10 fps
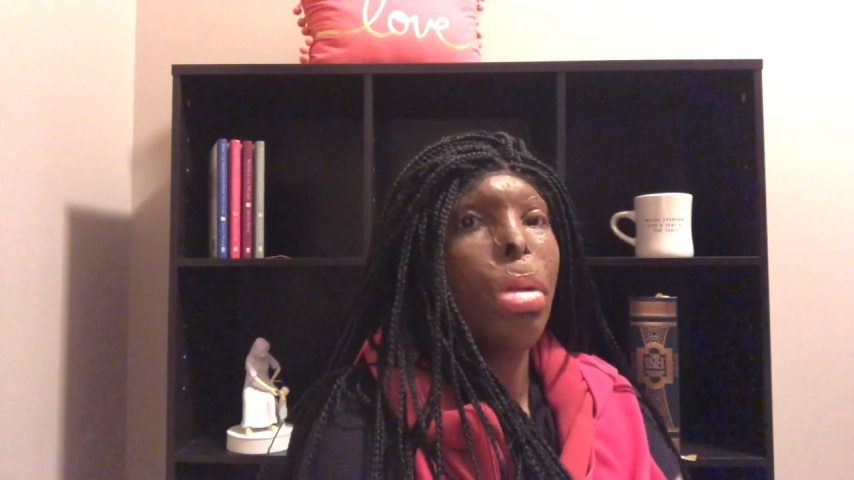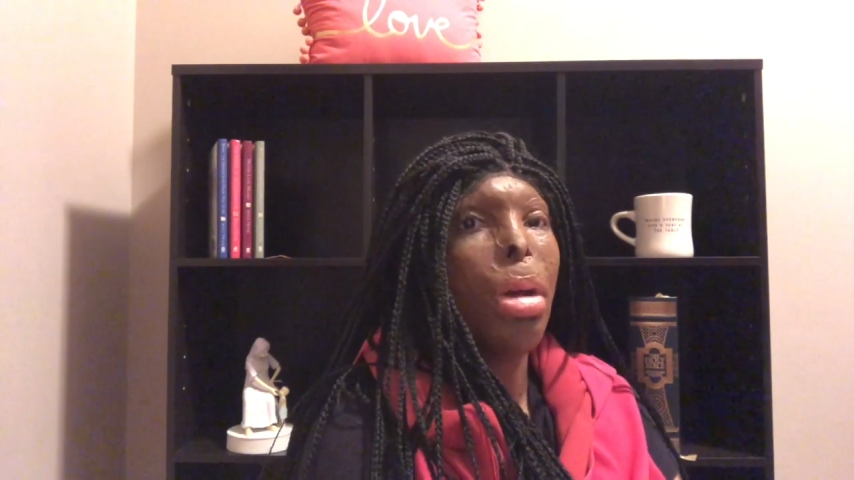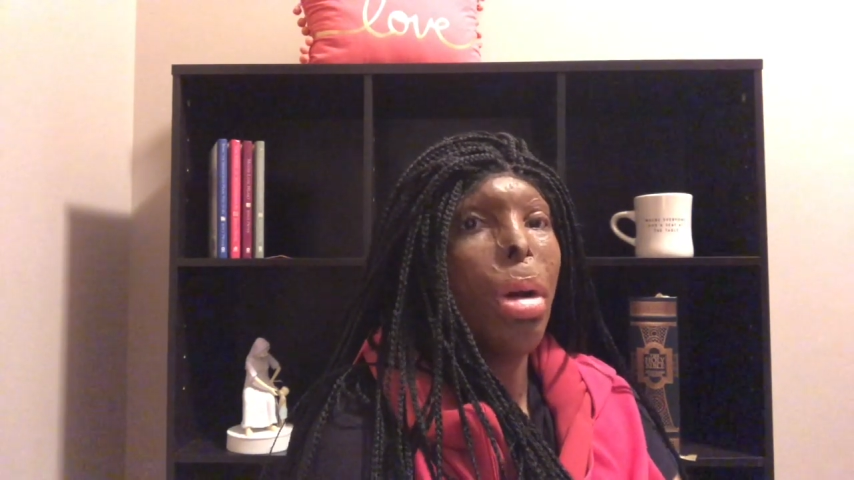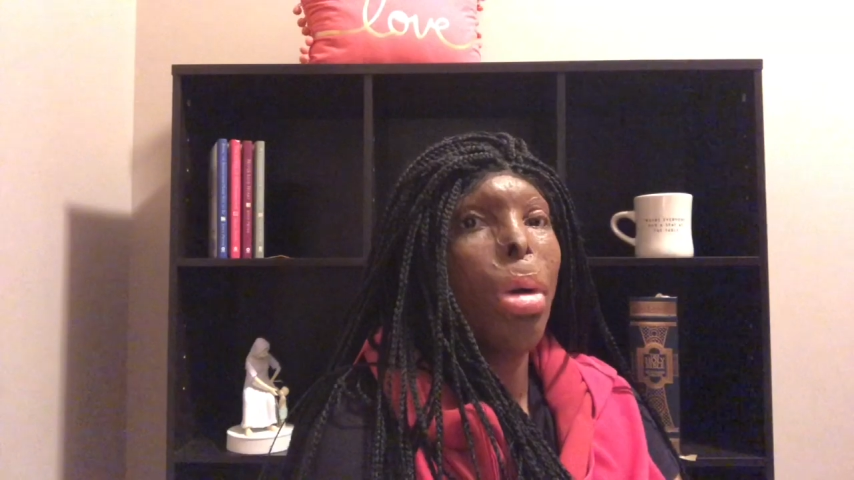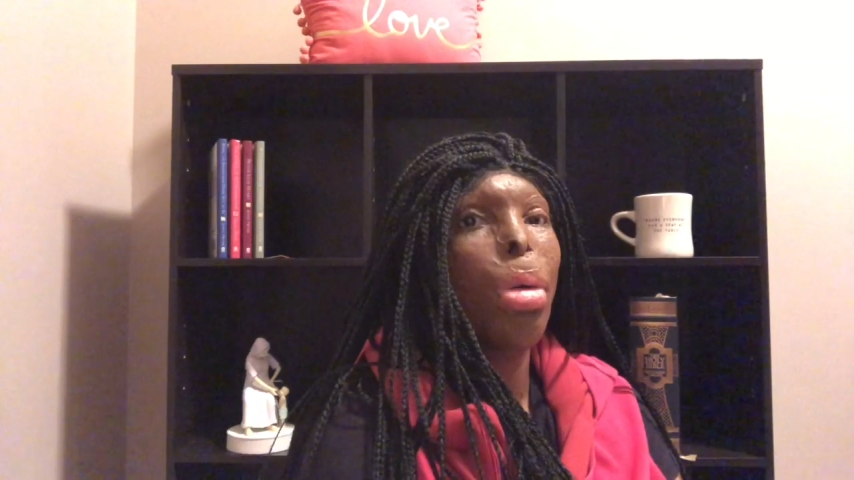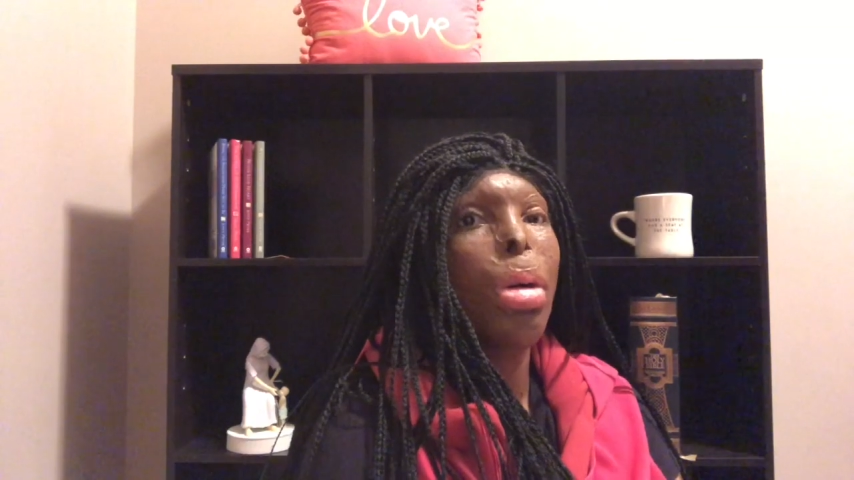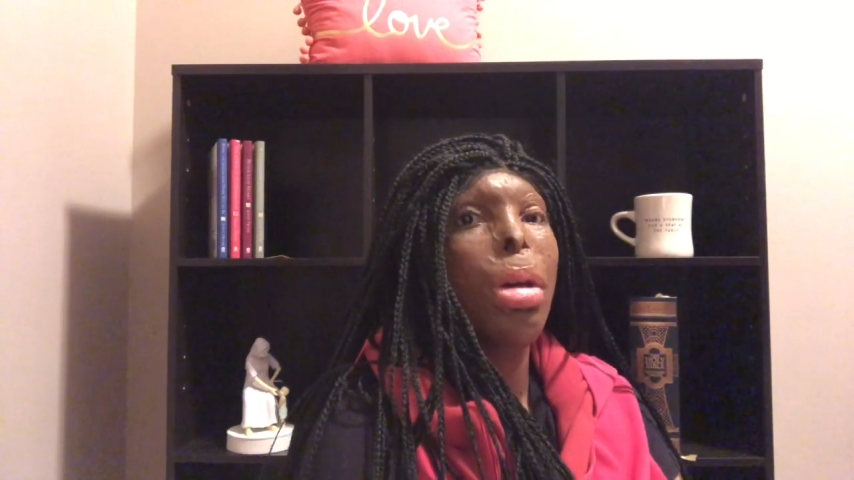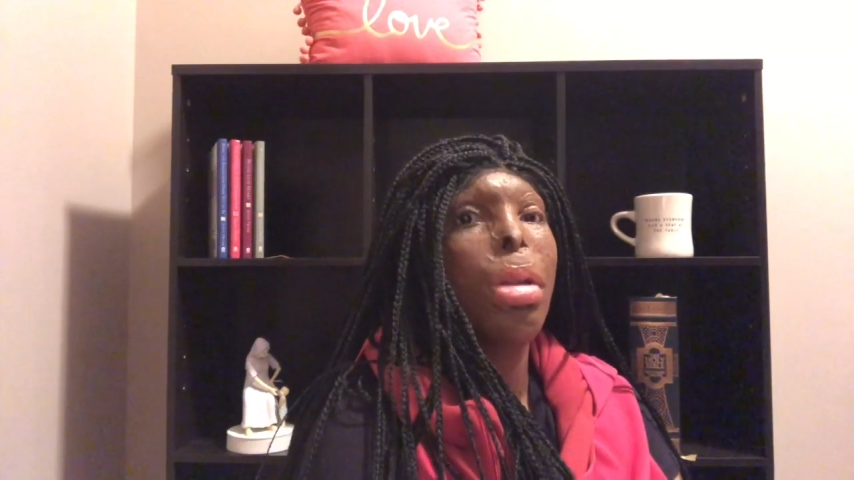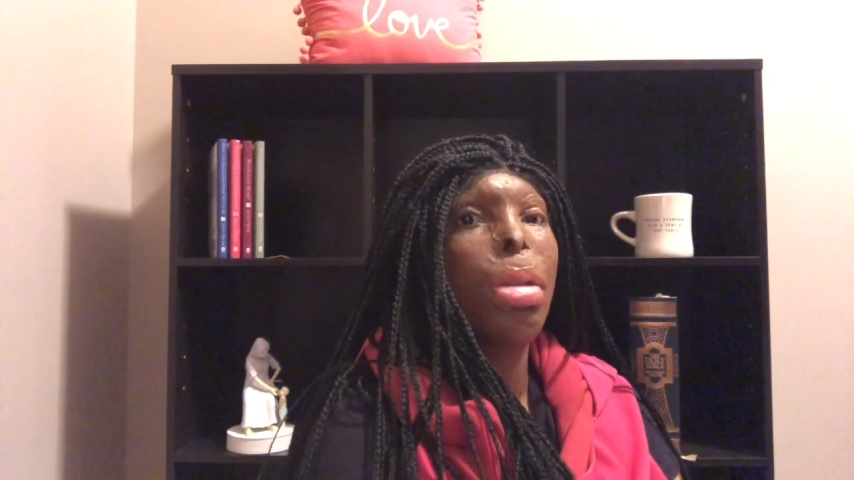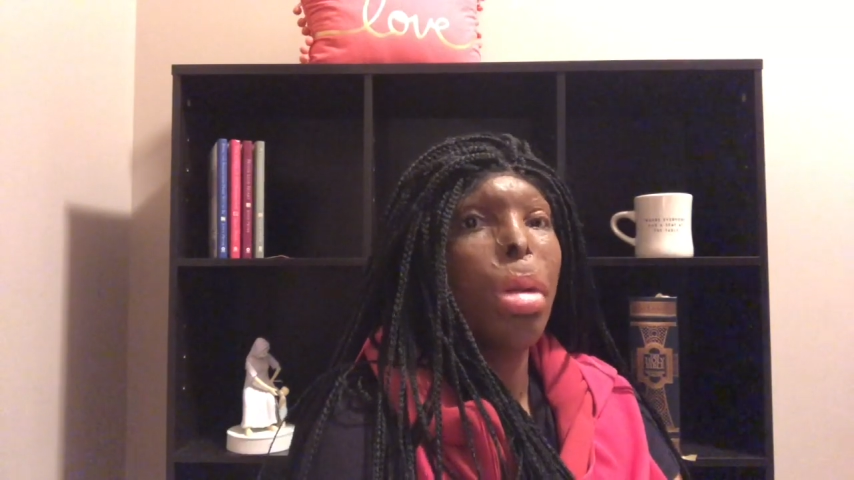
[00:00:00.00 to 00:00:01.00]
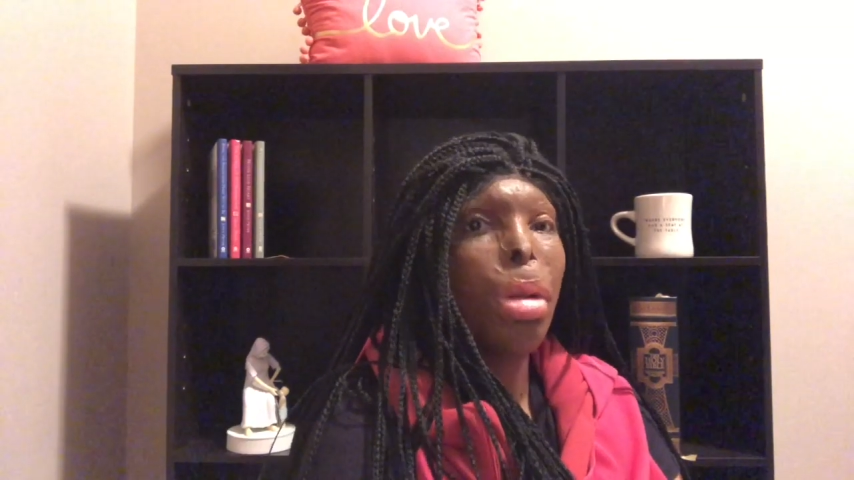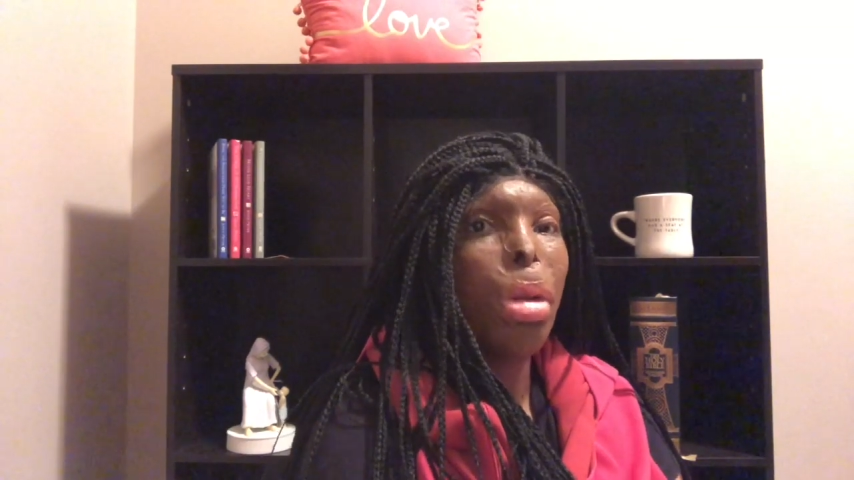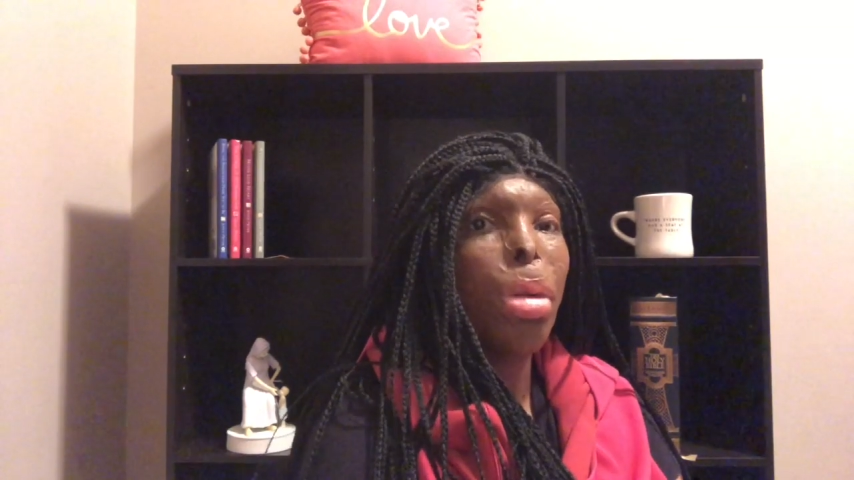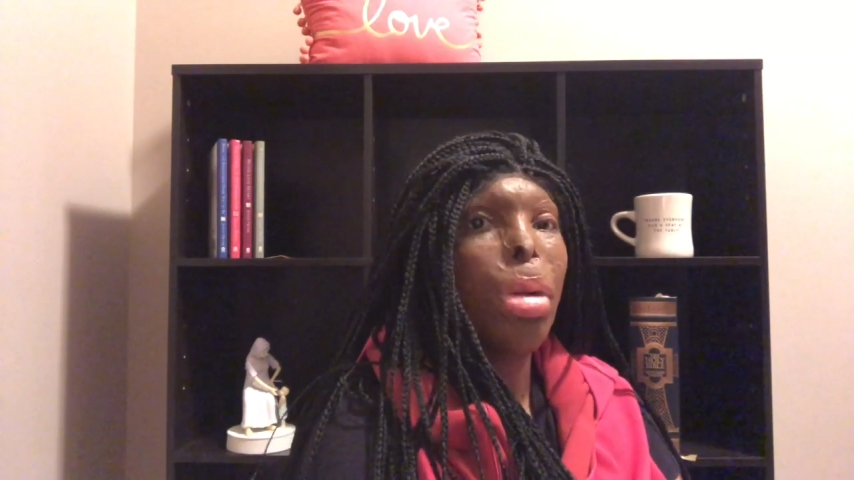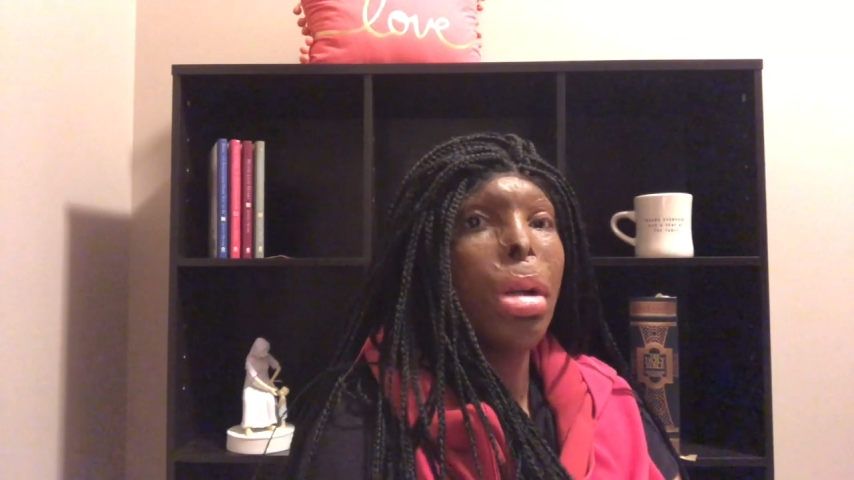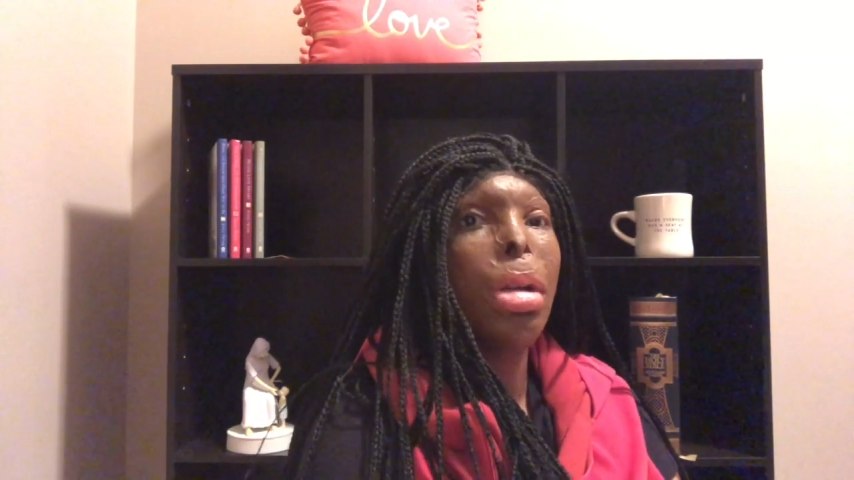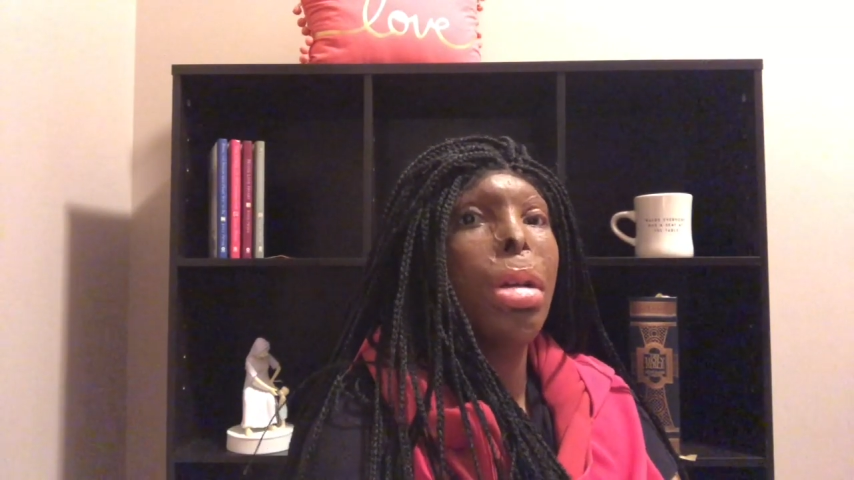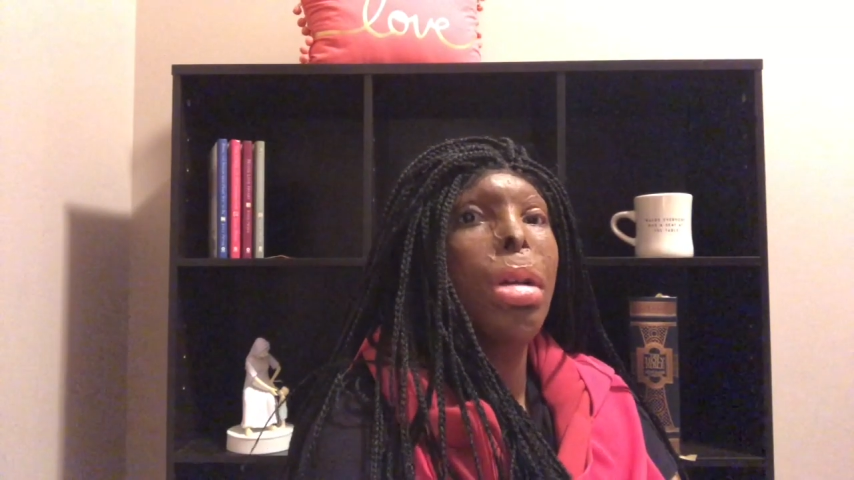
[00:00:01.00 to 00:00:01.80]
know the Lord